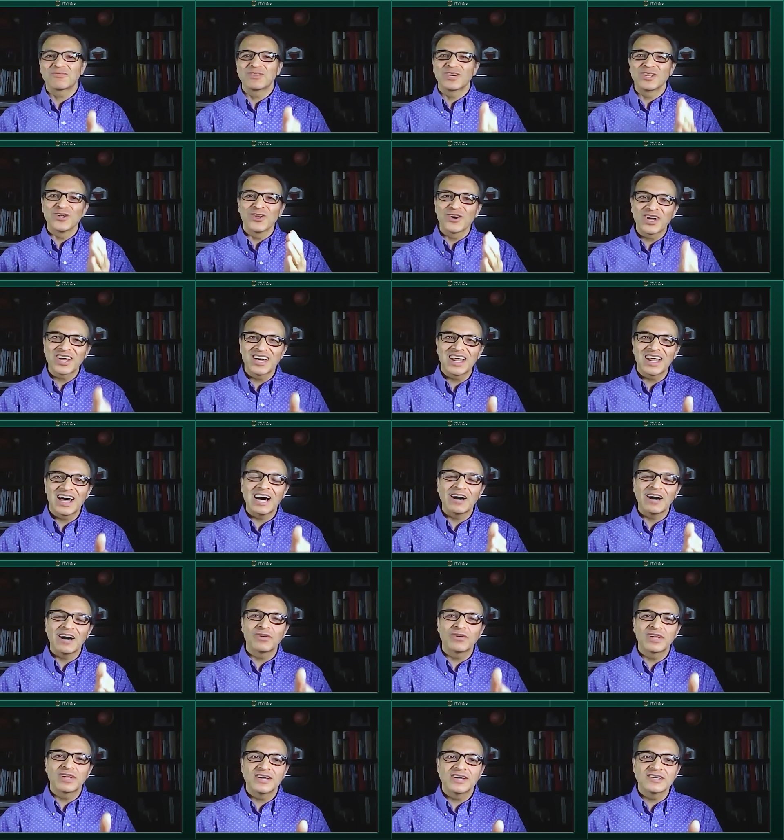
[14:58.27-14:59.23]
We look at how
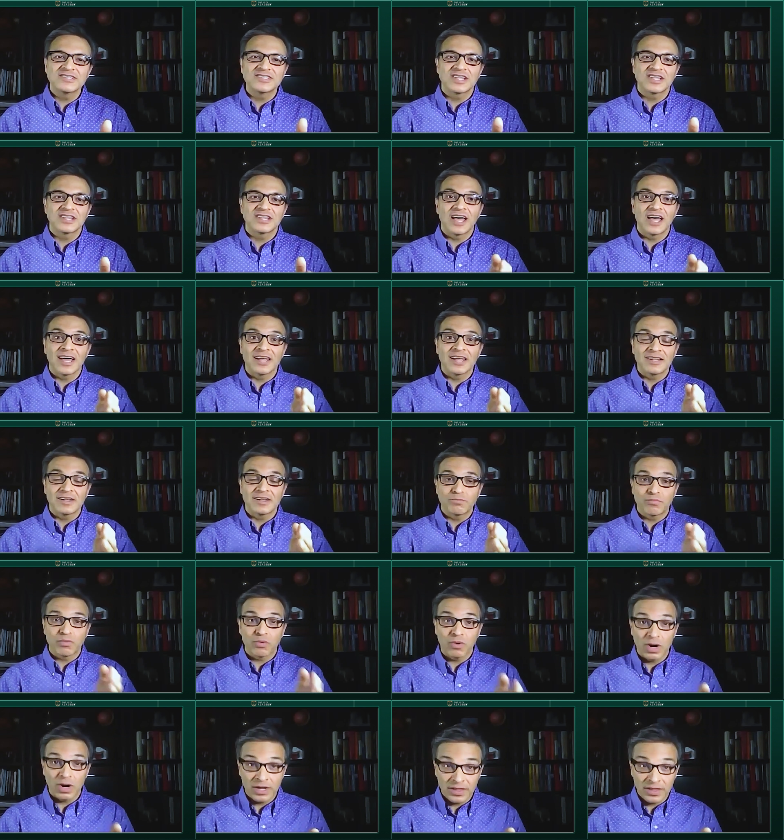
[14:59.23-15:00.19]
it is that
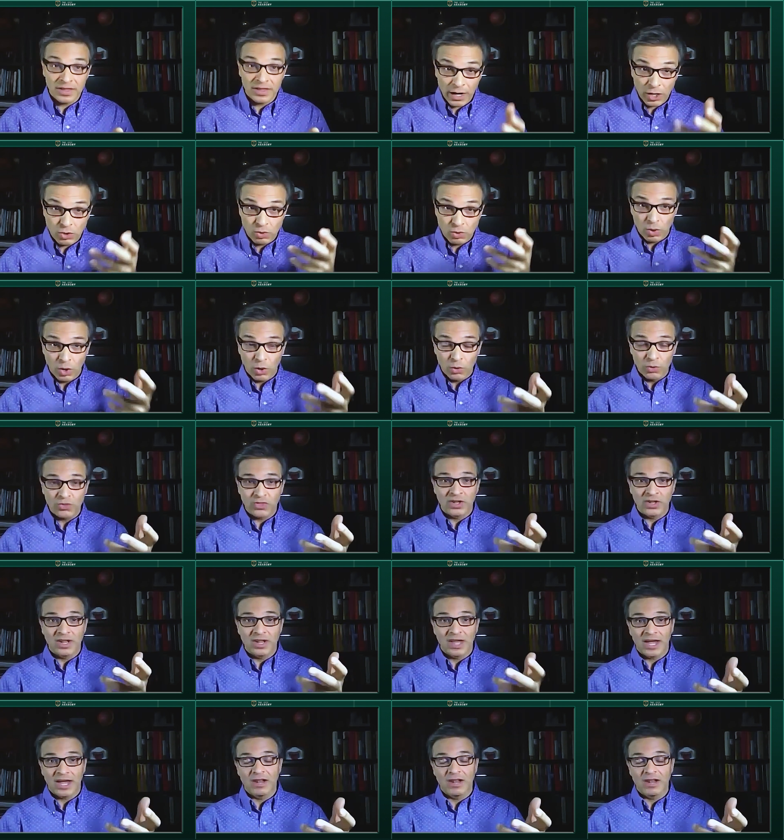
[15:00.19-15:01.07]
that growth and